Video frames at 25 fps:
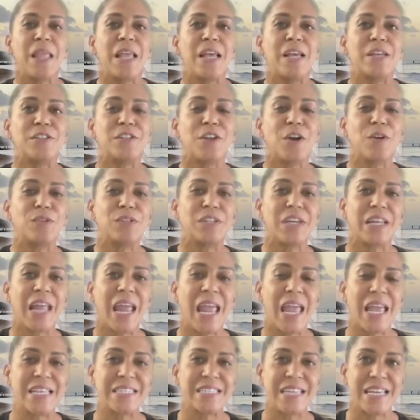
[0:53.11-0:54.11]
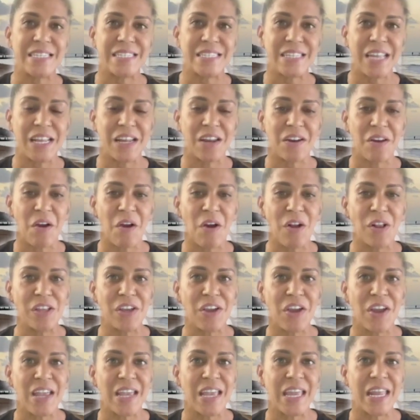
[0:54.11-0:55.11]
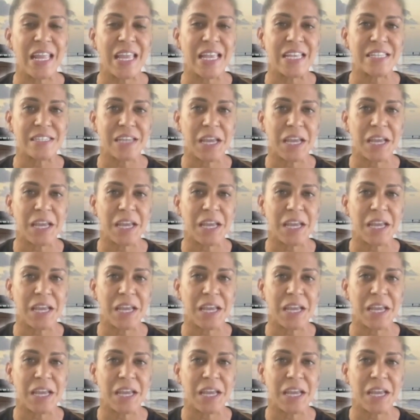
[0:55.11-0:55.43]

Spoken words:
So today, as I stated earlier, it is